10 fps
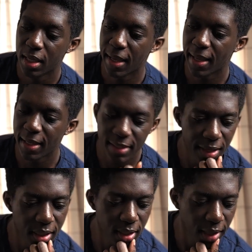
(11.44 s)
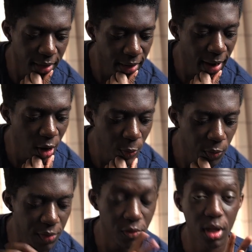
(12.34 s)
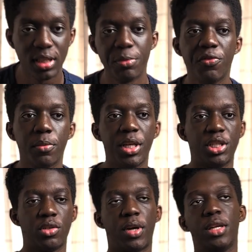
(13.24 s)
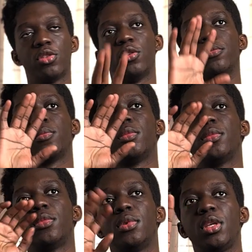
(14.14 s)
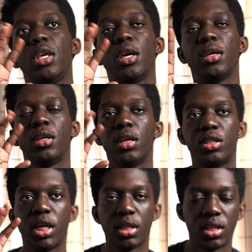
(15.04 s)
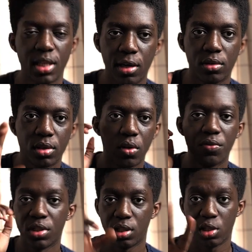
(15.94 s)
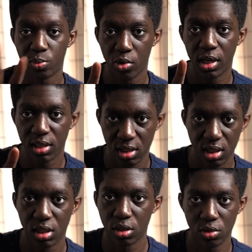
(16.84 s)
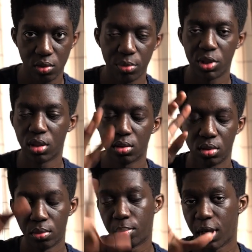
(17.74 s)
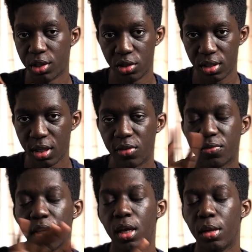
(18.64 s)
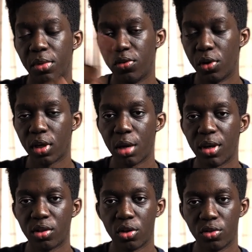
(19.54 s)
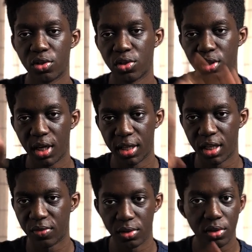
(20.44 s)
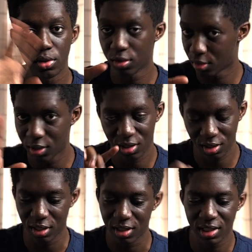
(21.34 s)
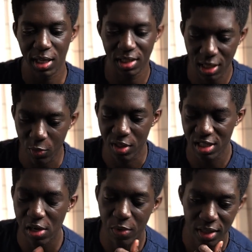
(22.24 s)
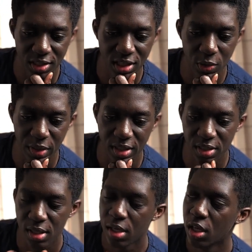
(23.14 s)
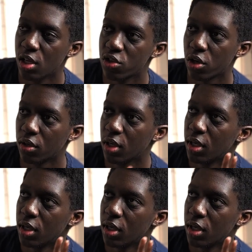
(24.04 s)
And I think that now we've got some information, right? So here, check this out. Obviously spoilers in the description, mind yourself. But if you don't care about those, Daredevil, yeah, stick with us. So